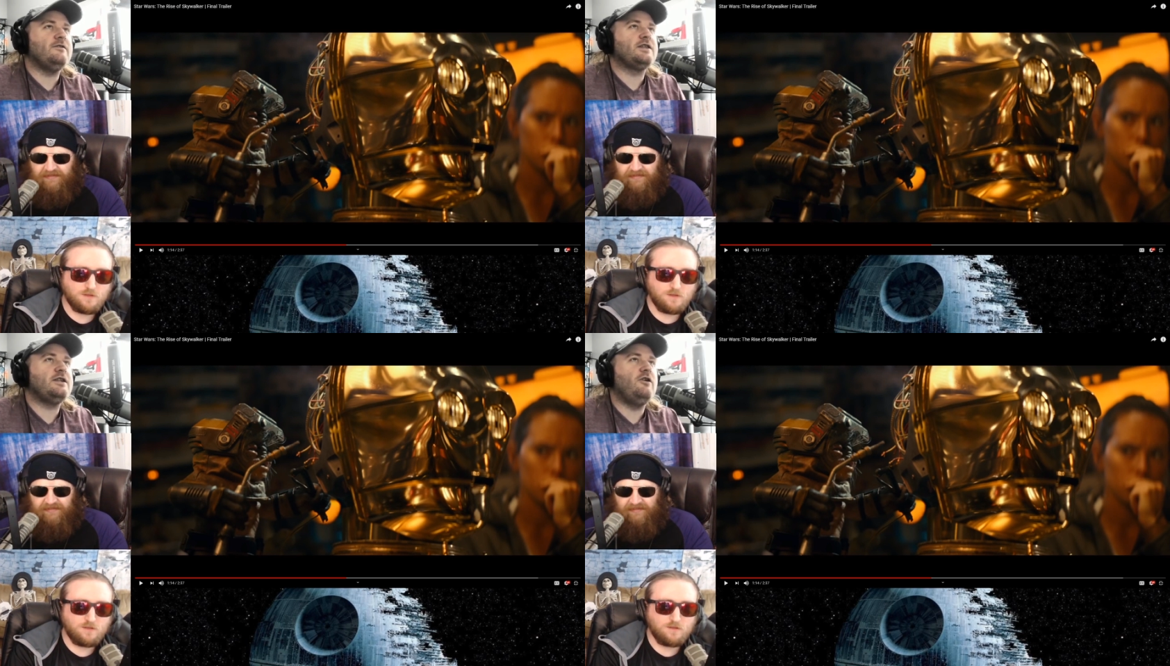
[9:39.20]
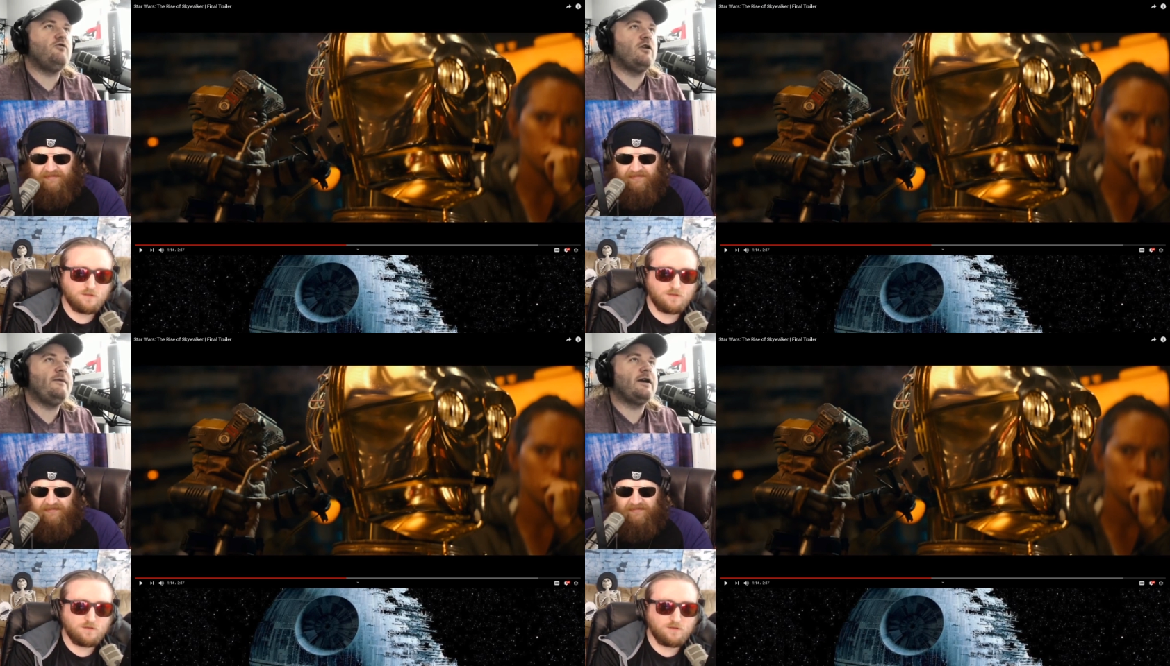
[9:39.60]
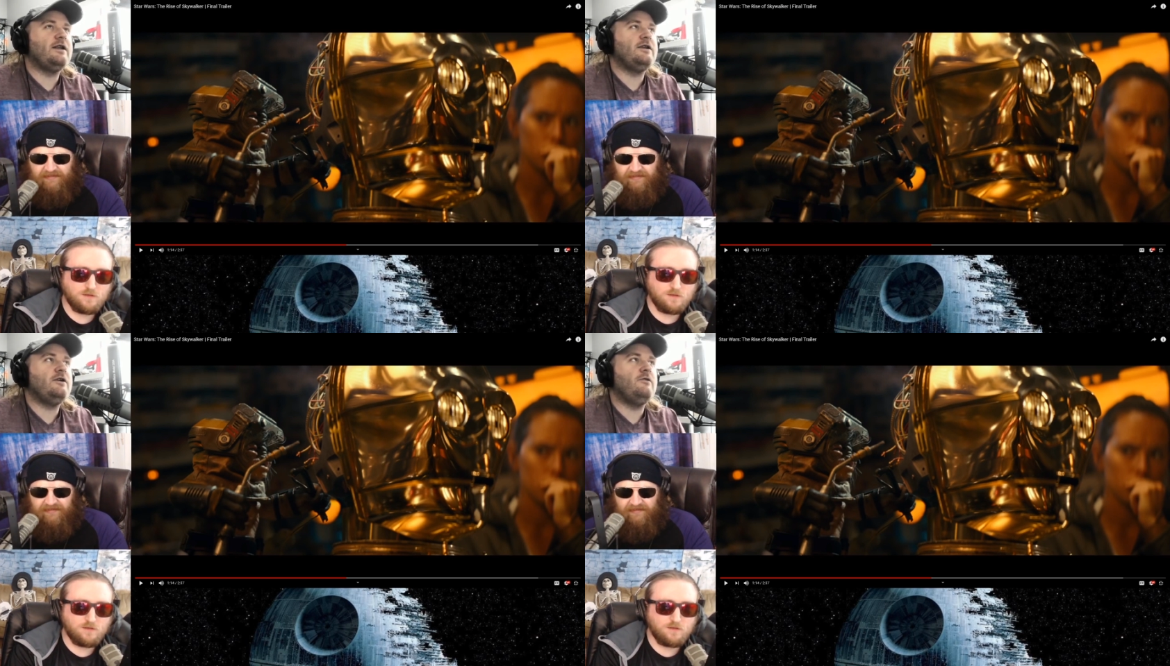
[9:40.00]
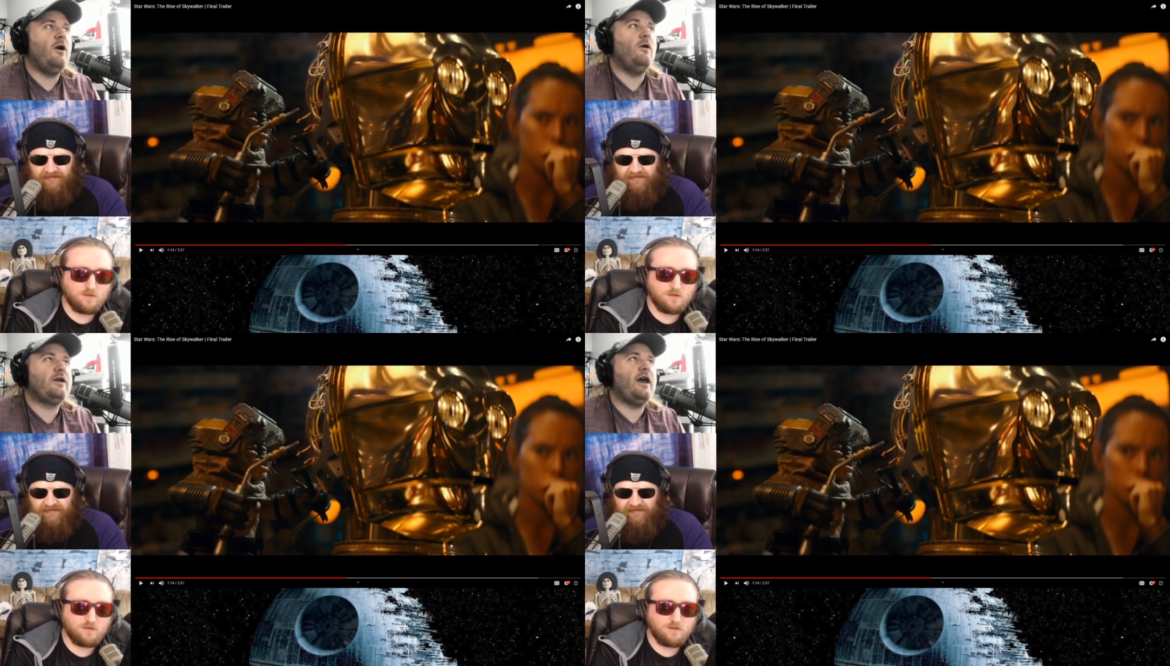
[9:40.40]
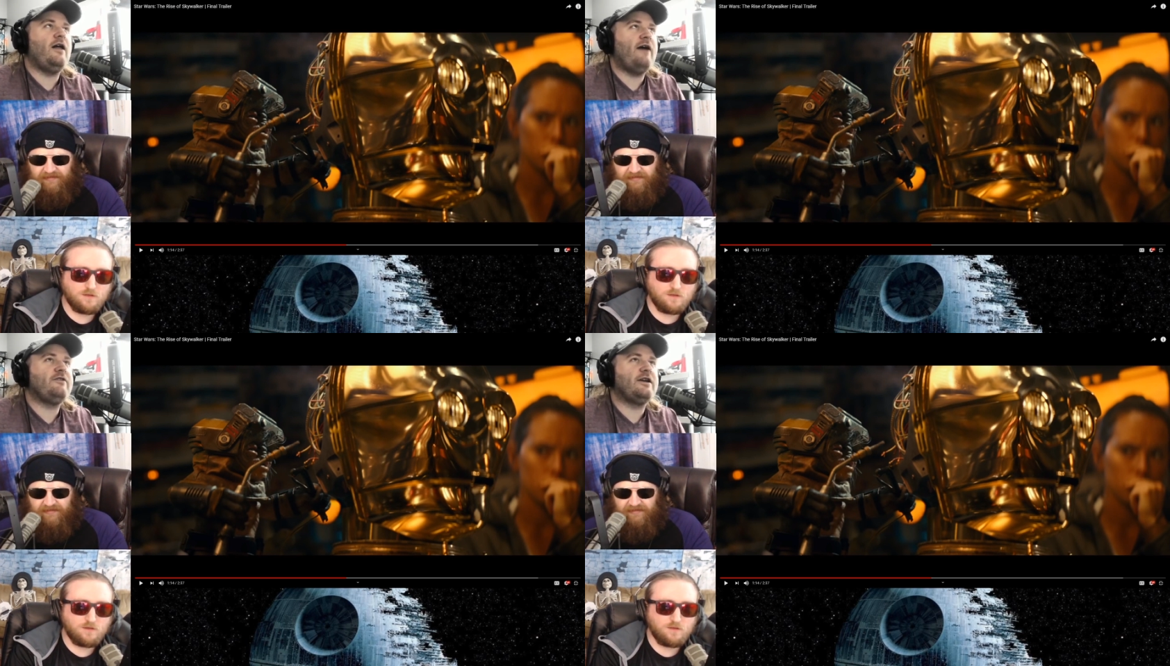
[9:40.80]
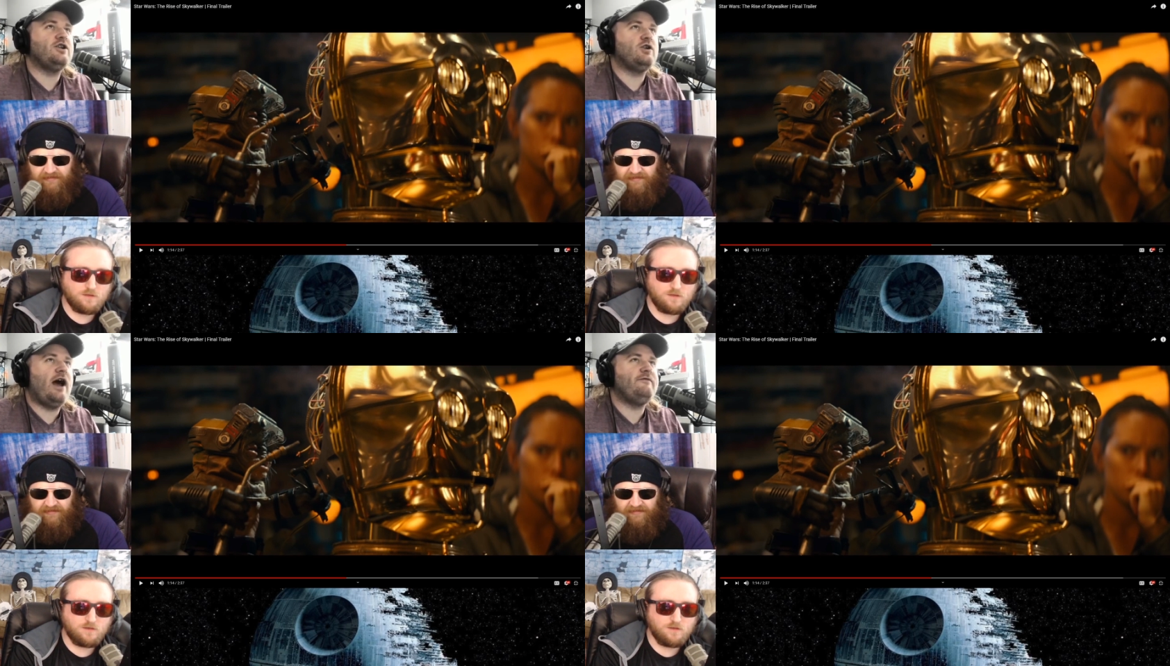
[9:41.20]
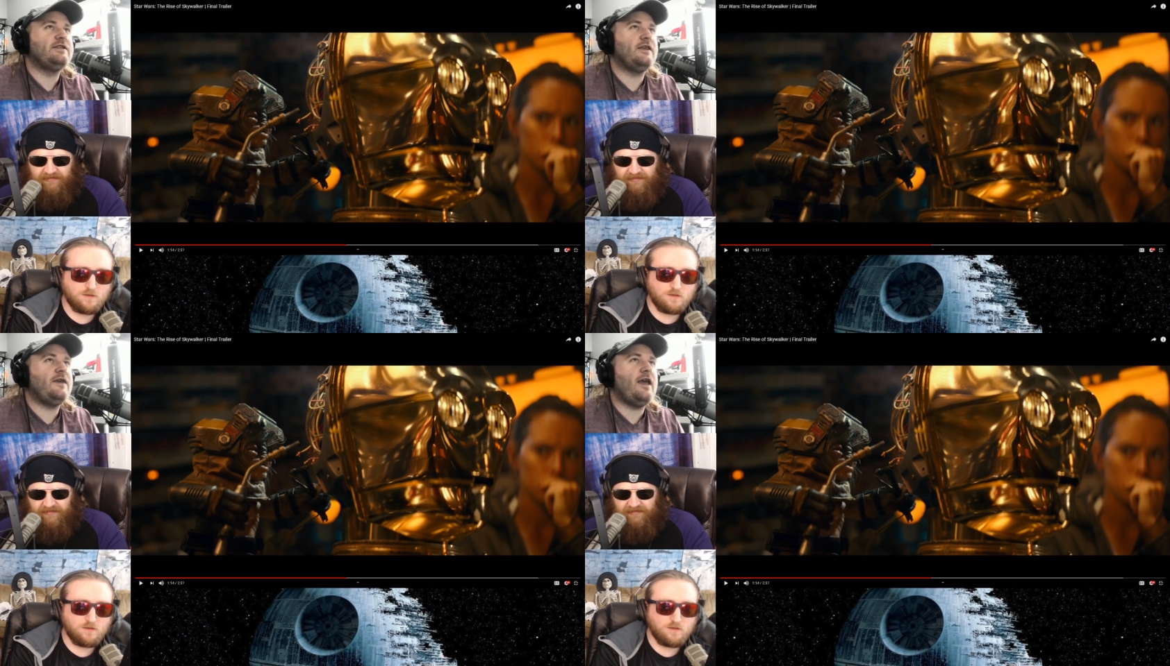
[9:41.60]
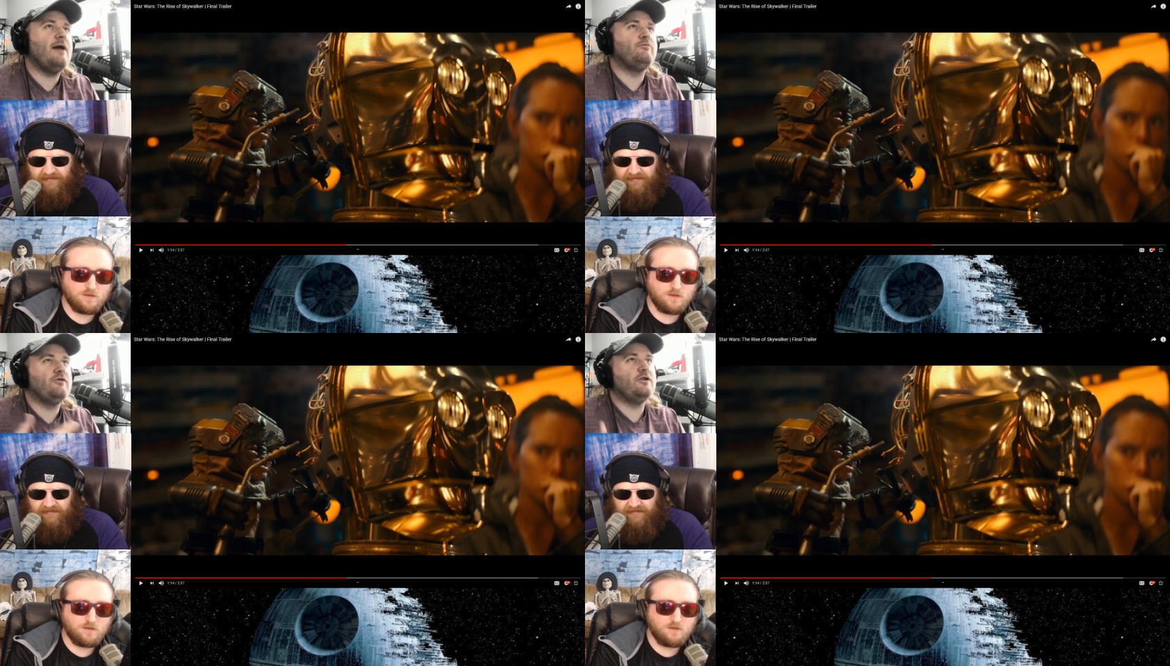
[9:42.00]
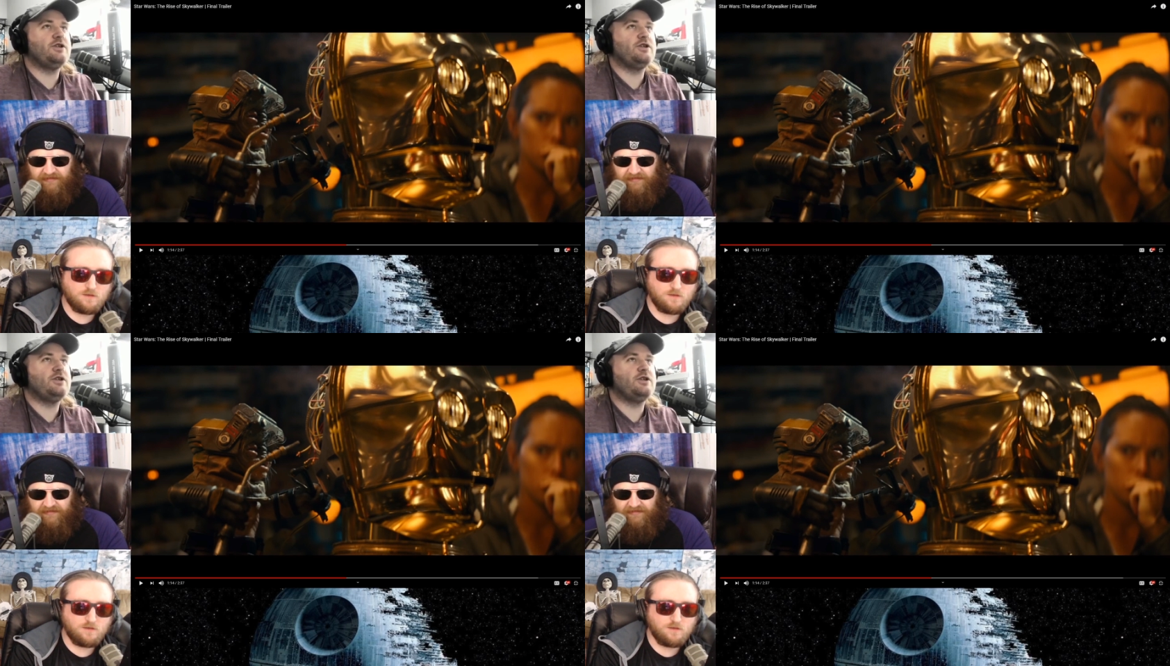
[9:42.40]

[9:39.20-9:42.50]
Speaker 1: Snoke. What am I gonna do? Oh, okay, I'll have the contrivance that the Emperor